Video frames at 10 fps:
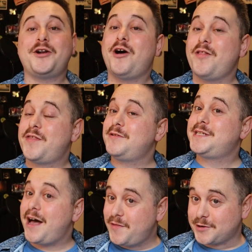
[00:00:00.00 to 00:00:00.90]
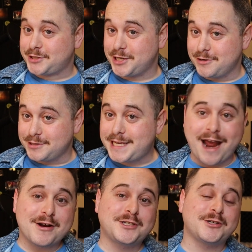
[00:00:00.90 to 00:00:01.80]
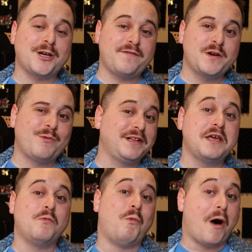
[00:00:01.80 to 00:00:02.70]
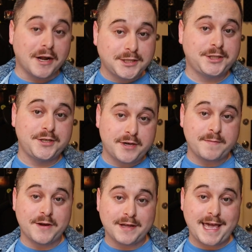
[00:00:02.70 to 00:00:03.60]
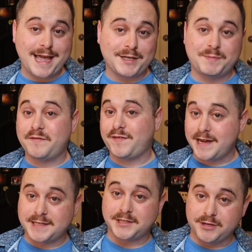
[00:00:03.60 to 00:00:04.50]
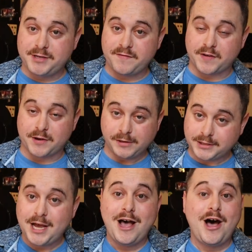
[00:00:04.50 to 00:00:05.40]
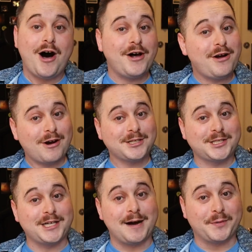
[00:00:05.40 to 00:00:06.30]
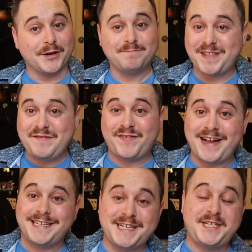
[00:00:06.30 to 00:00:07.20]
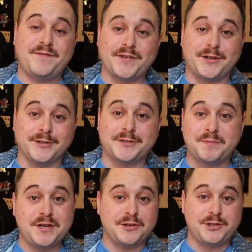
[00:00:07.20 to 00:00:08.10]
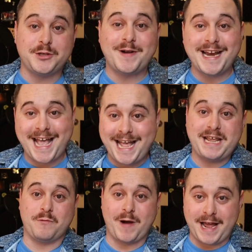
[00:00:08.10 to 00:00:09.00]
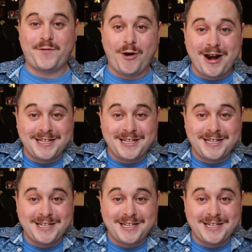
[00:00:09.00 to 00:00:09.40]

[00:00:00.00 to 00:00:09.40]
On all those other shows, characters often really want to communicate, but find it too difficult. On Heartstopper, they find it difficult, but do it anyway. For